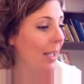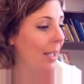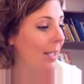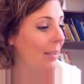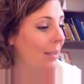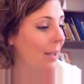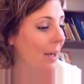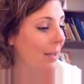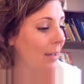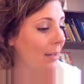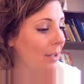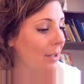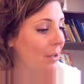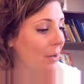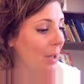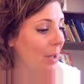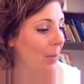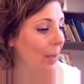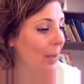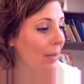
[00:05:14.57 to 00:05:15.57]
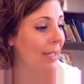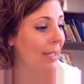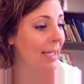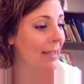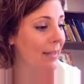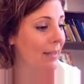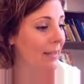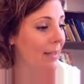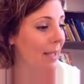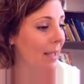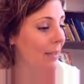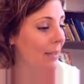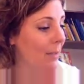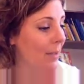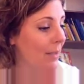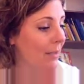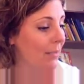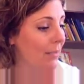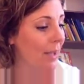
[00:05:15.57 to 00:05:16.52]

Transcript: It talks to you all about needs assessments,